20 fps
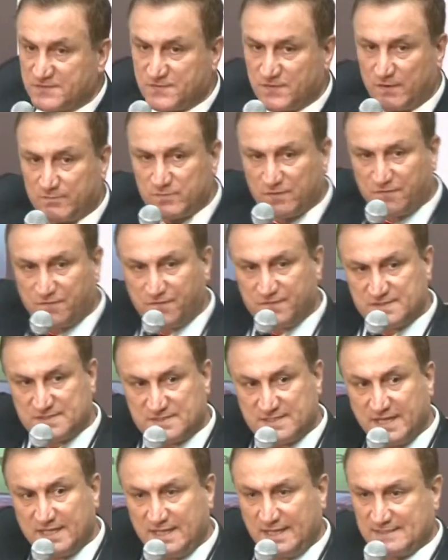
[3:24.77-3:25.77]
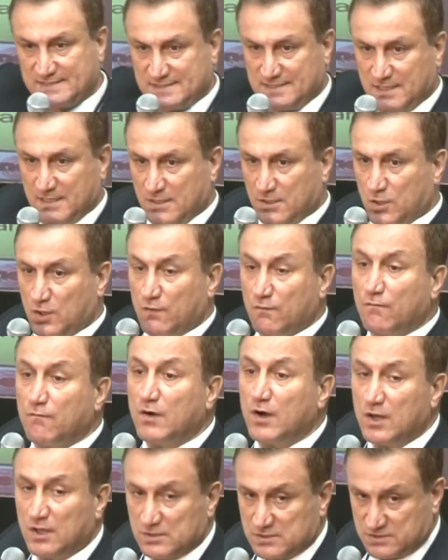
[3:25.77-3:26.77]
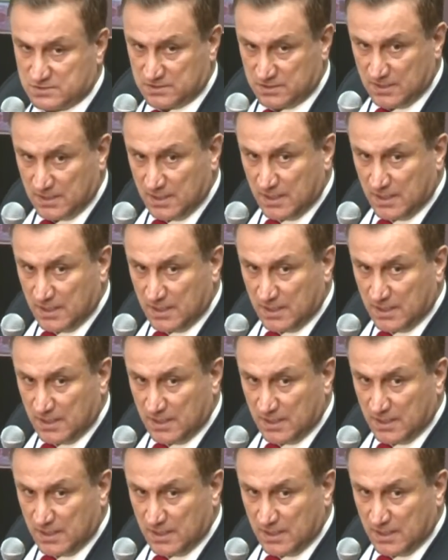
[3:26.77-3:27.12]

from the ceilings or walls.